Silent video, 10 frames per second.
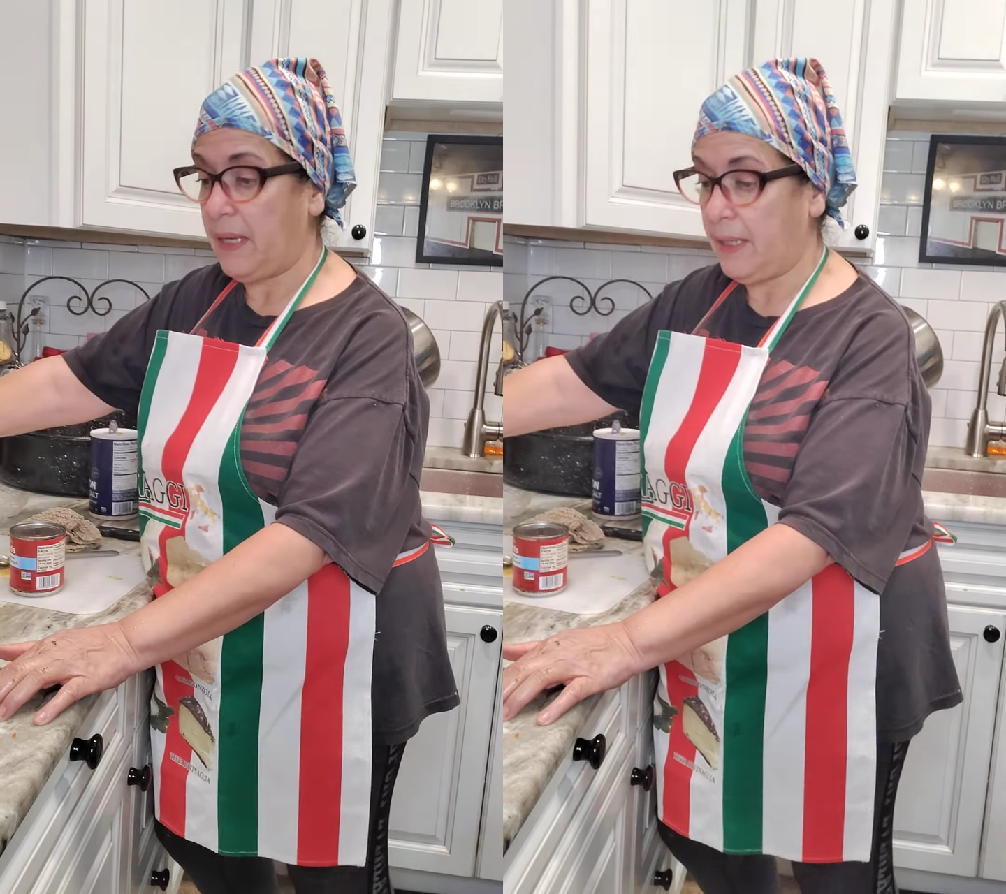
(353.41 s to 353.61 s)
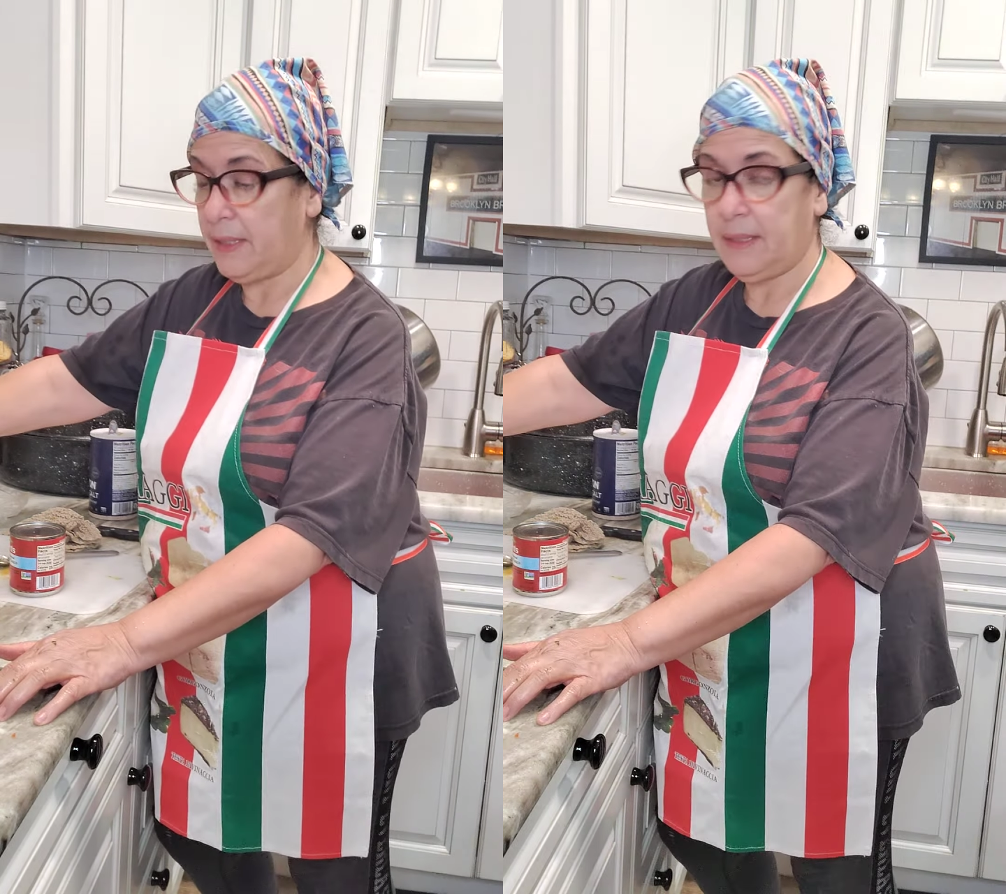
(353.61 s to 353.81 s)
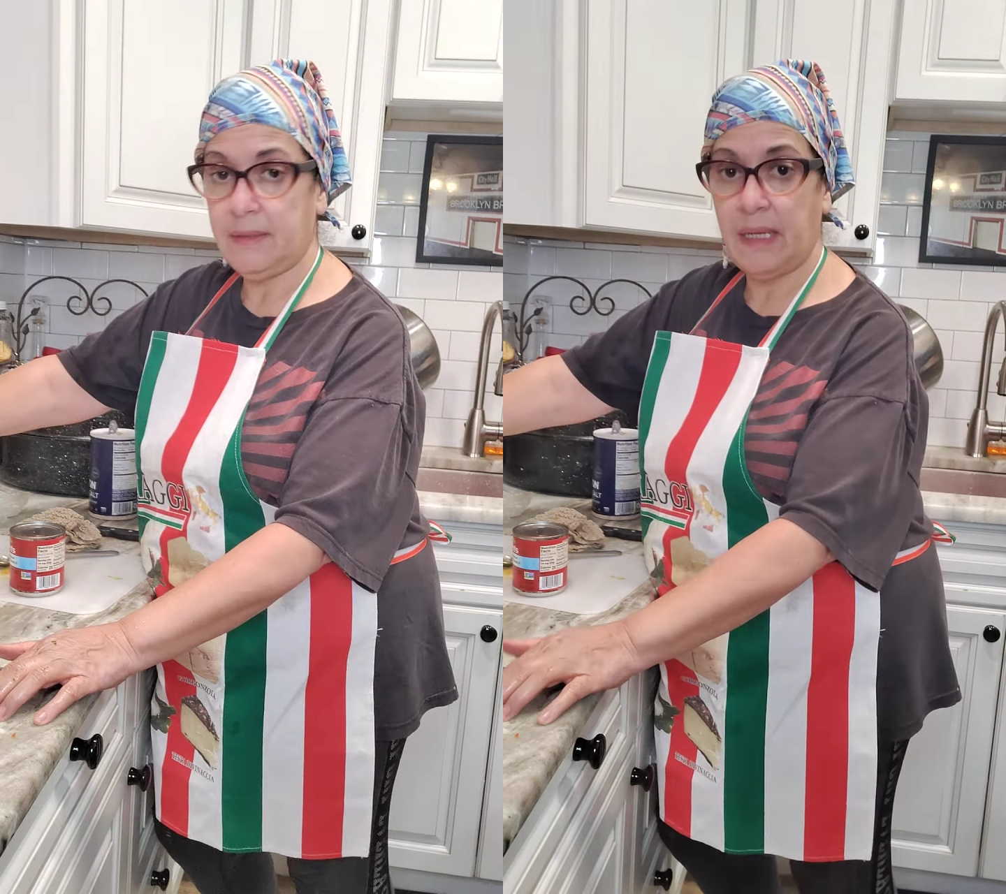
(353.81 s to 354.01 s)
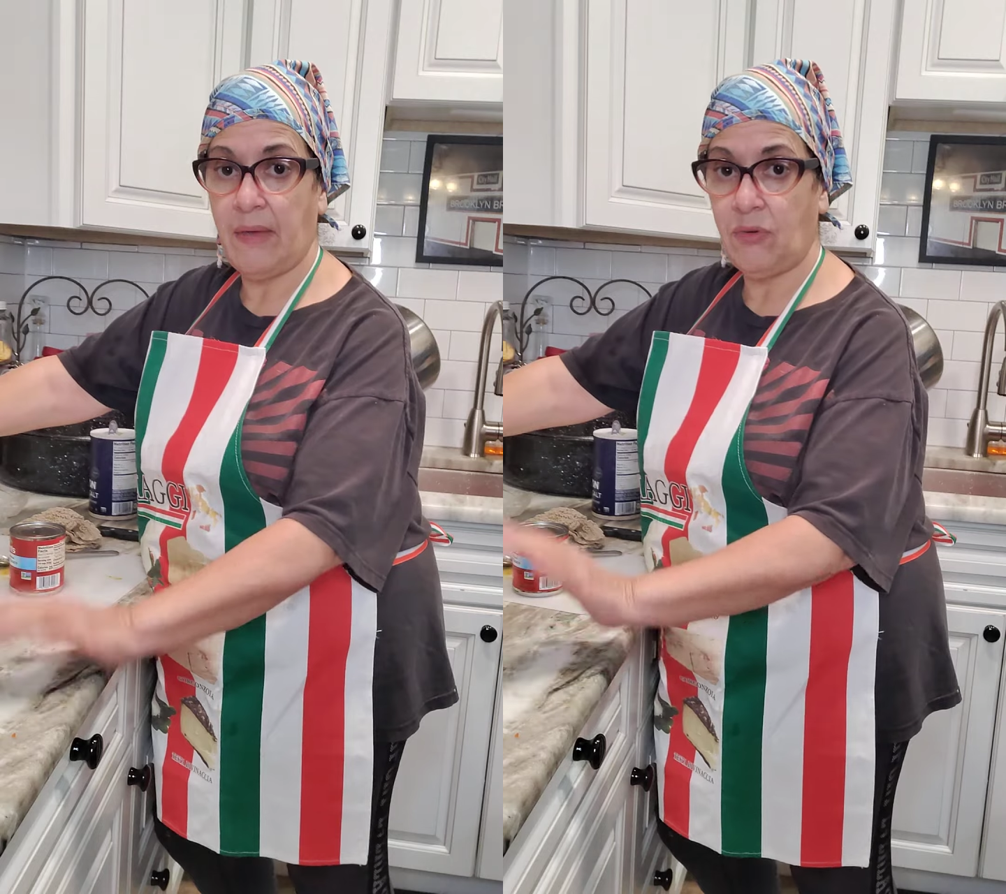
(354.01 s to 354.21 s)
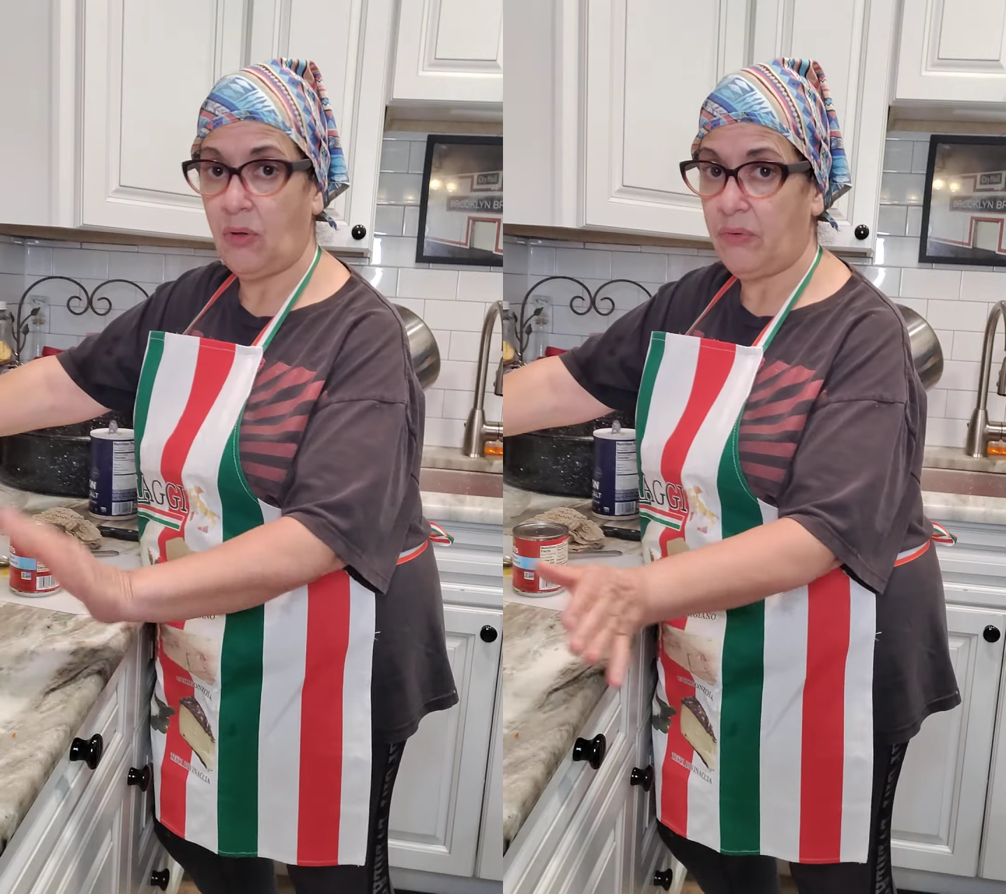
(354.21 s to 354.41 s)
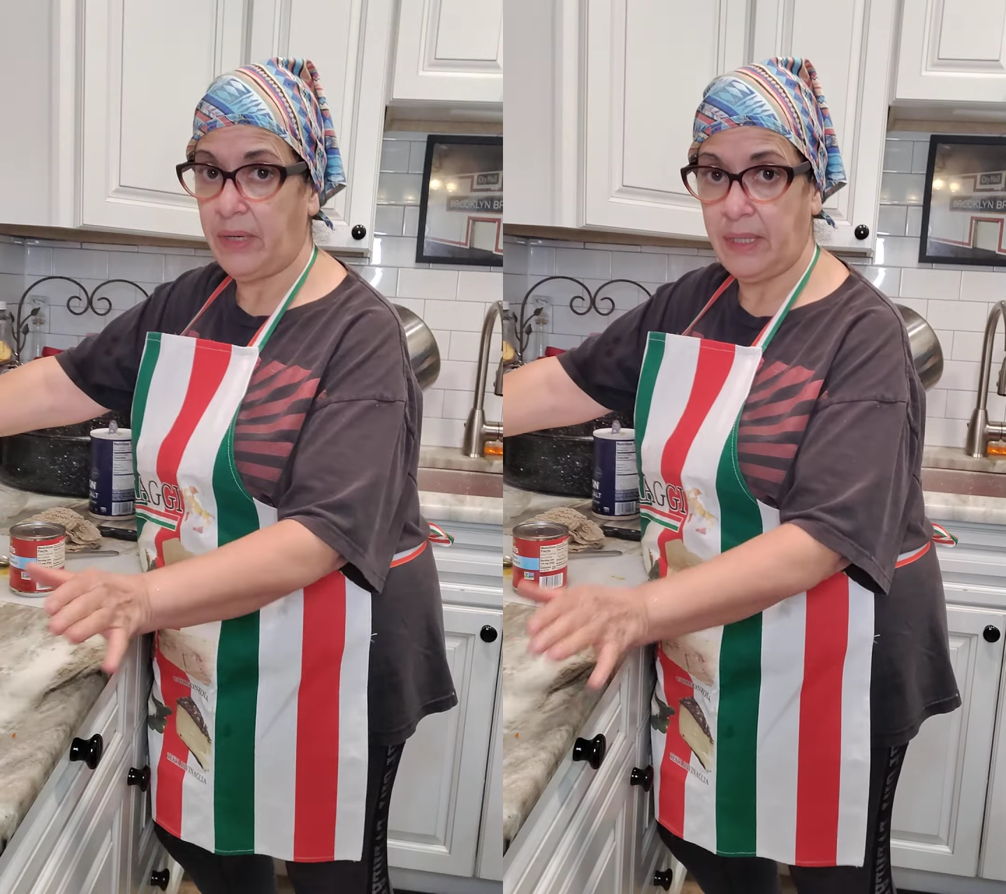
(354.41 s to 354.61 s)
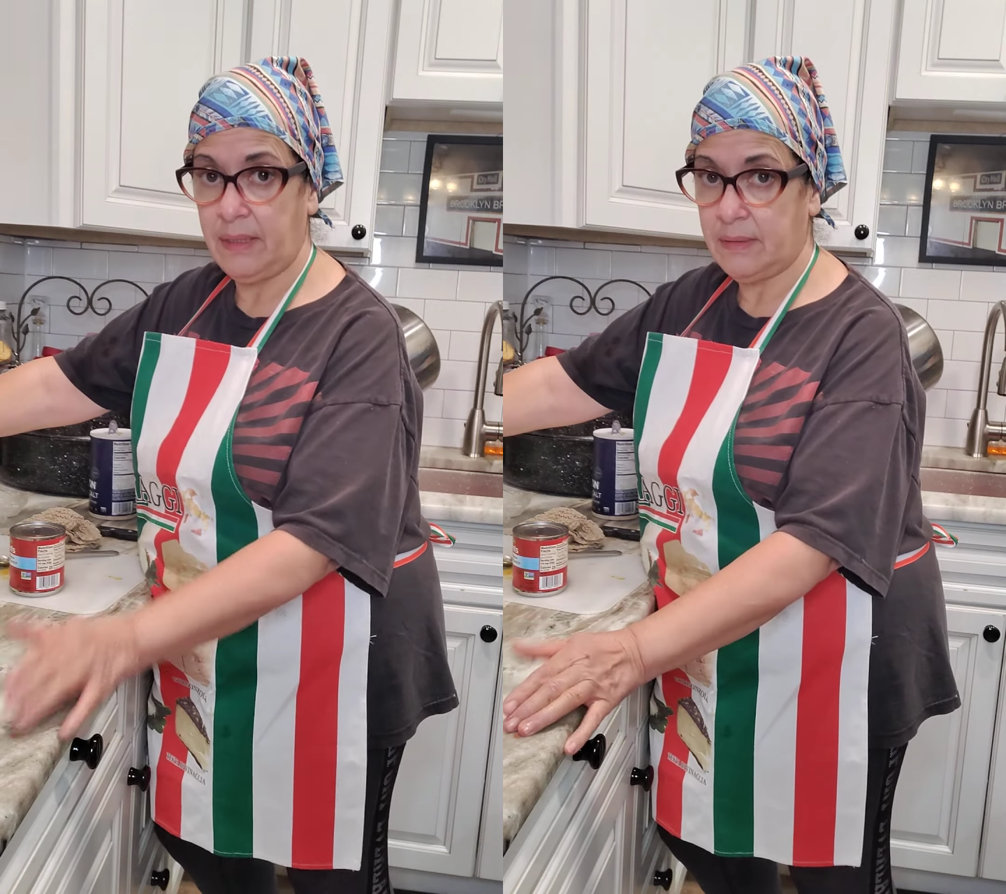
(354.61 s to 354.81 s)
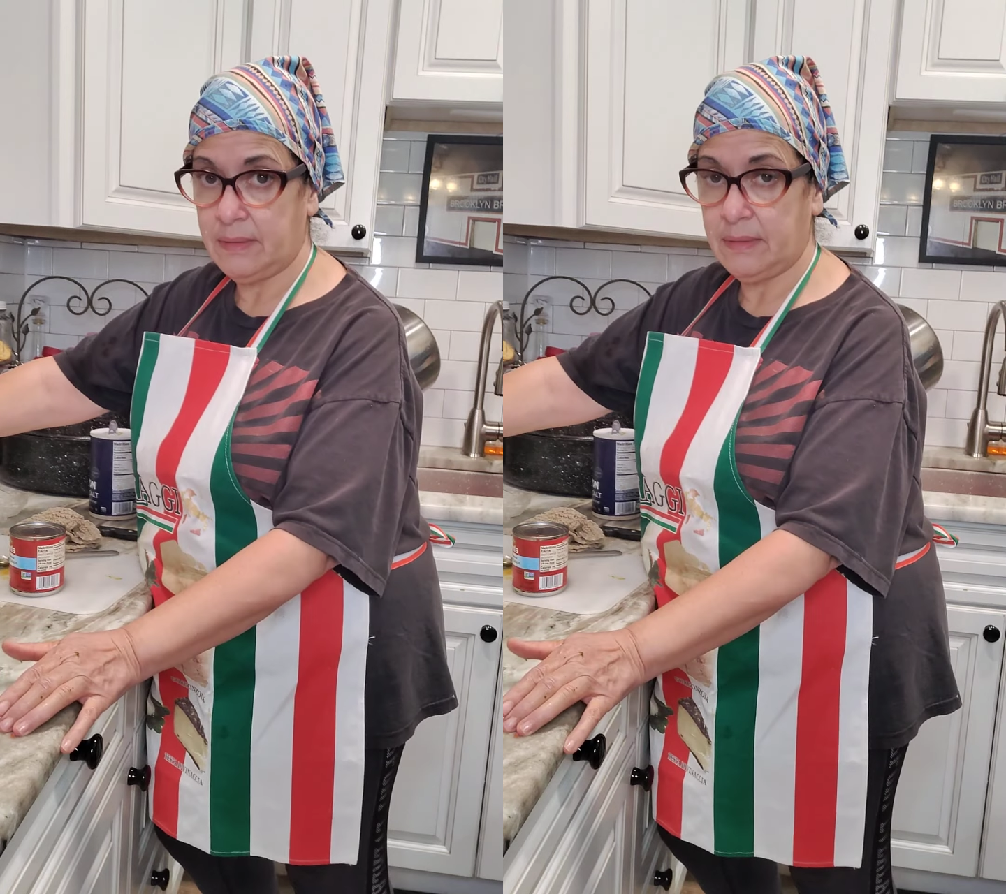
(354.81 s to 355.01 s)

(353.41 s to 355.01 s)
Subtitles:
patty. Have it all ready.